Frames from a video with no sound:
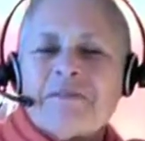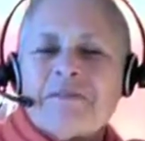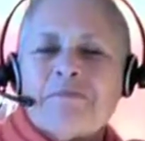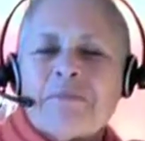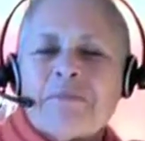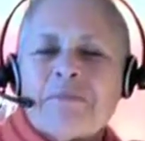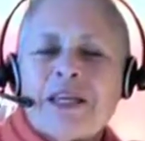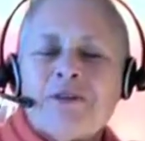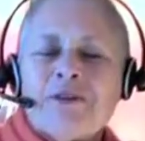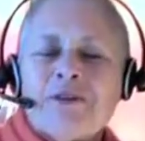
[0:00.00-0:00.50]

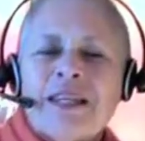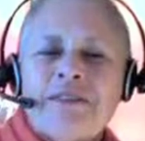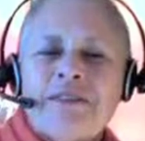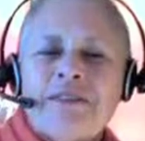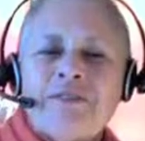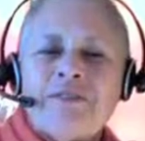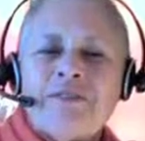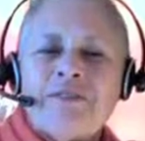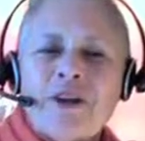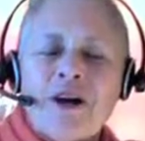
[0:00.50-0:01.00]
May you
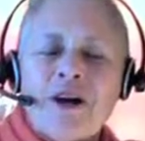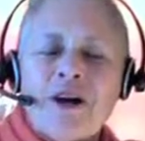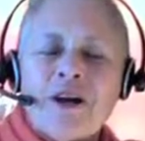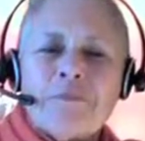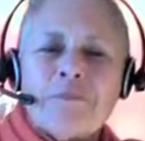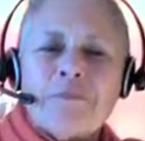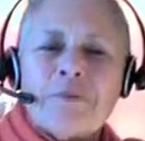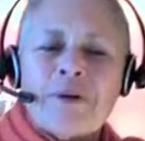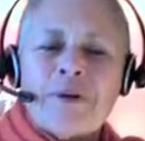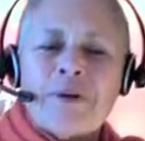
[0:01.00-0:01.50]
live long
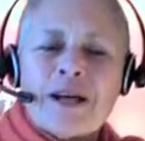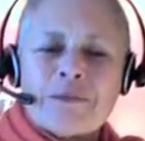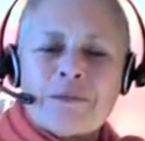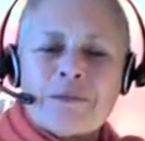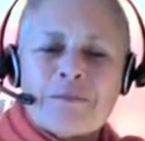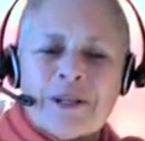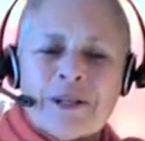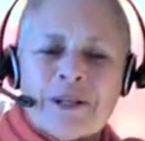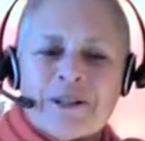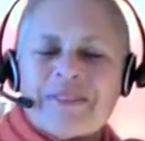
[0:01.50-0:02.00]
and
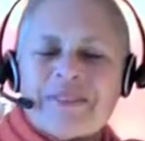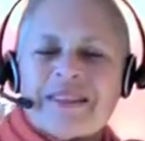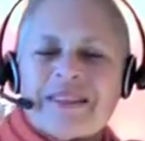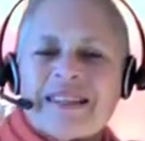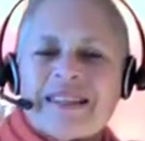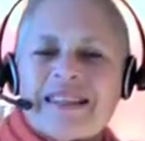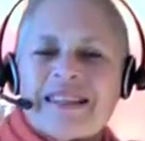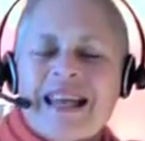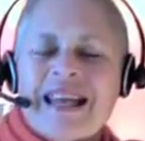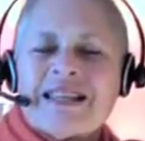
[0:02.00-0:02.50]
prosper,
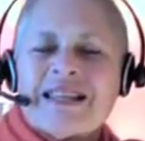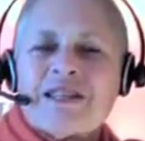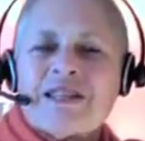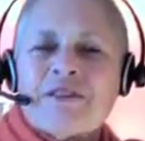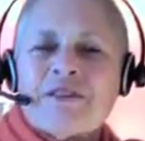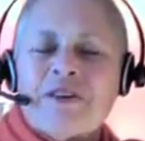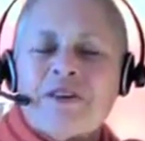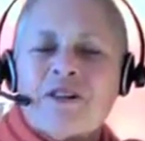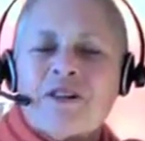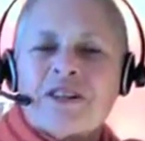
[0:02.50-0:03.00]
as the
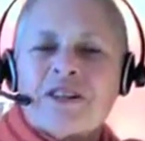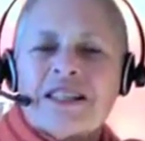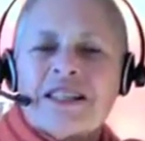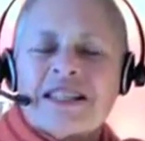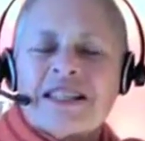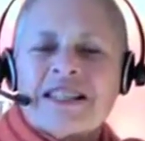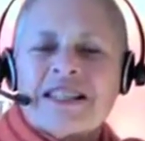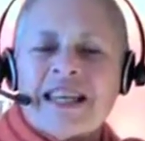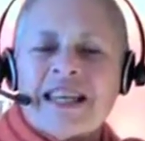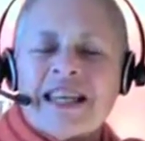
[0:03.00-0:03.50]
Vulcans
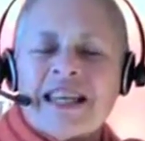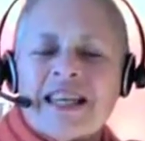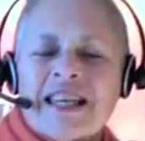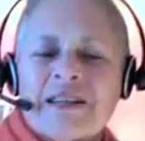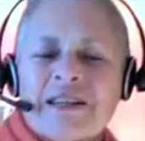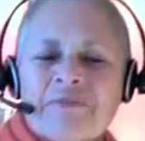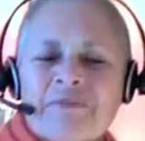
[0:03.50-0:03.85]
say.